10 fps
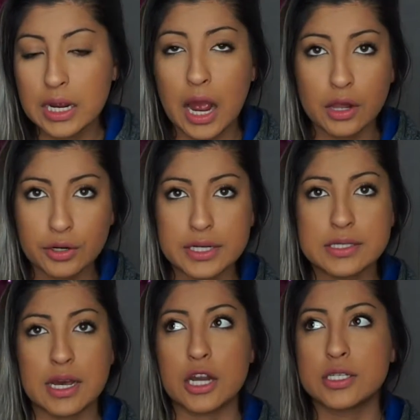
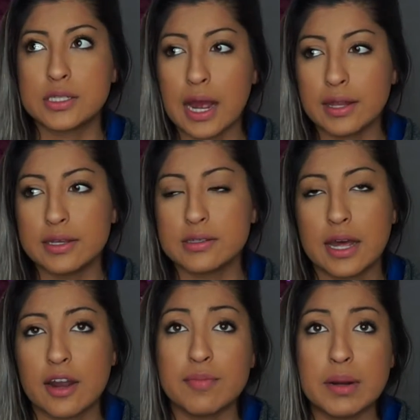colorists / stylists
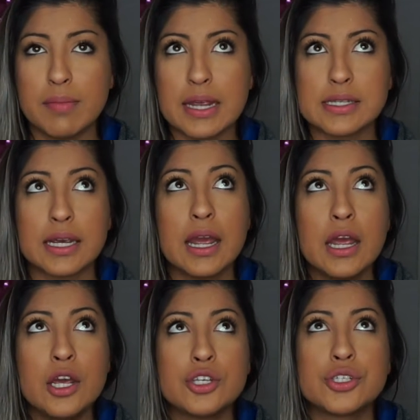that have been amazing.
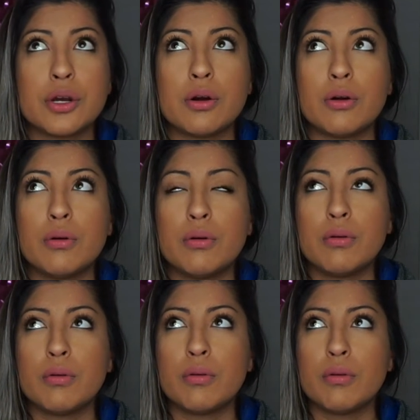So
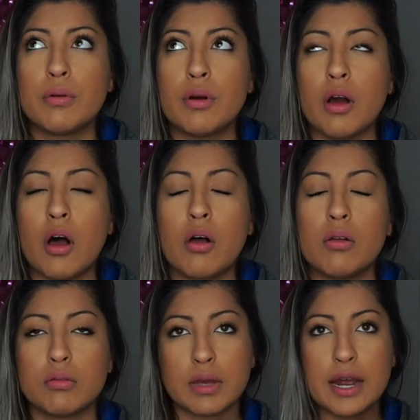
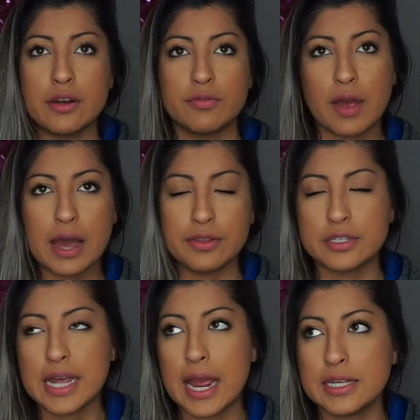I'll kind of add their
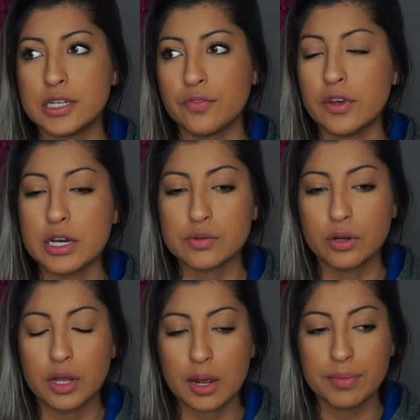tags here if you guys want
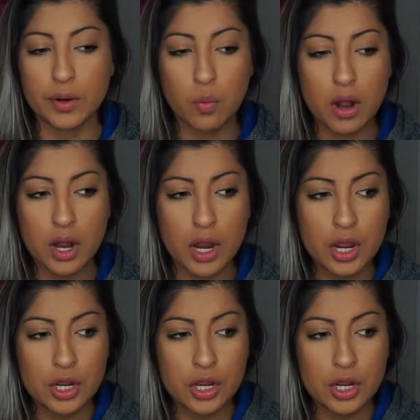to look up their work.